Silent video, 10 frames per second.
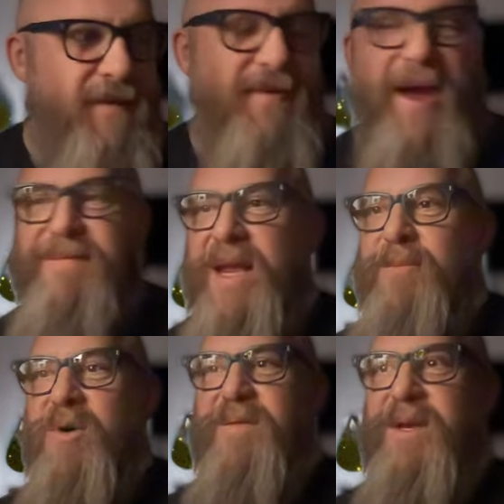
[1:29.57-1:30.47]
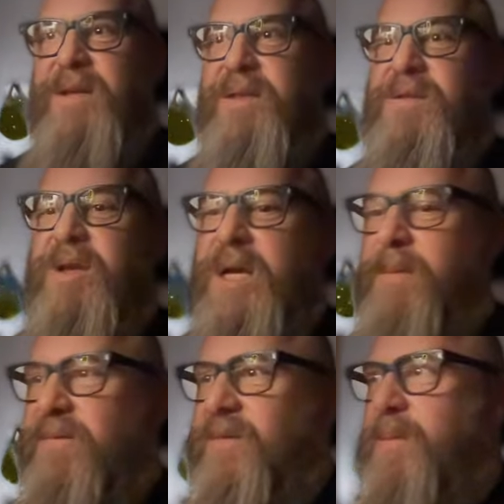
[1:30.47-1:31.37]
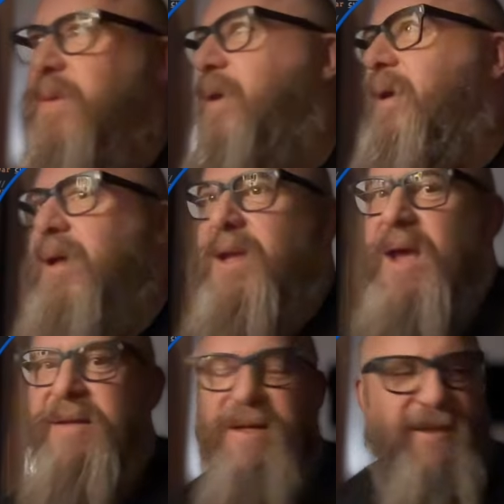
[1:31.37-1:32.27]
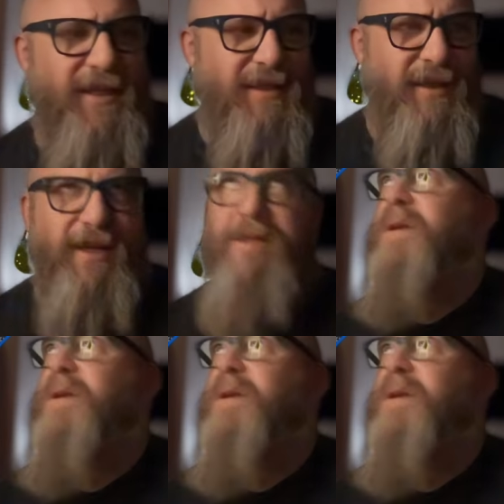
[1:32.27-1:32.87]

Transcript: 5 day movie, and this is all coming from the SSEC,